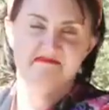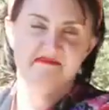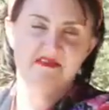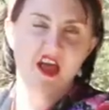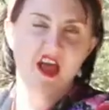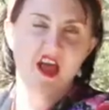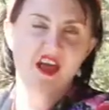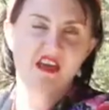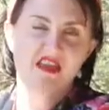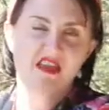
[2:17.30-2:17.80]

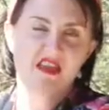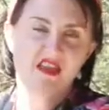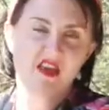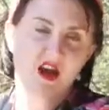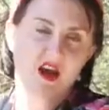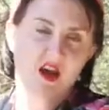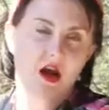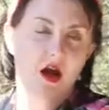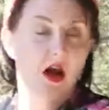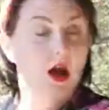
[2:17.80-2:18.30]
I think
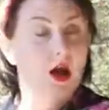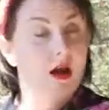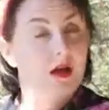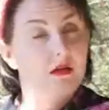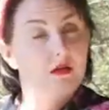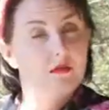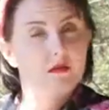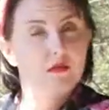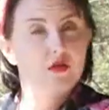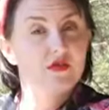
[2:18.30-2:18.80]
I'll
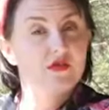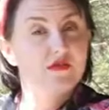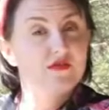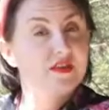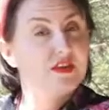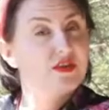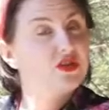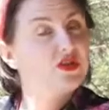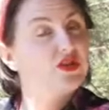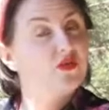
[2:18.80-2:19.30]
move
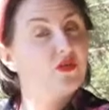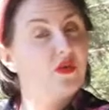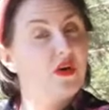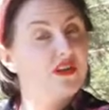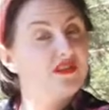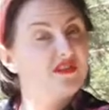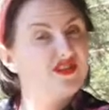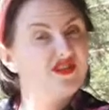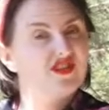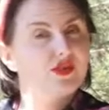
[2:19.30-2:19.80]
to
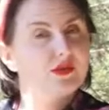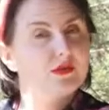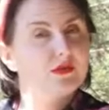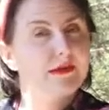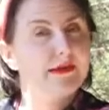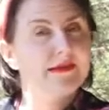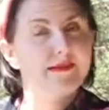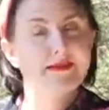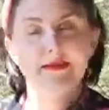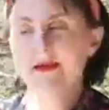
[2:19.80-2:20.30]

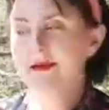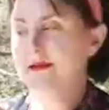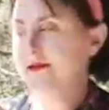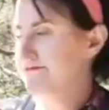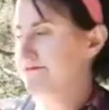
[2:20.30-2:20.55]
Australia.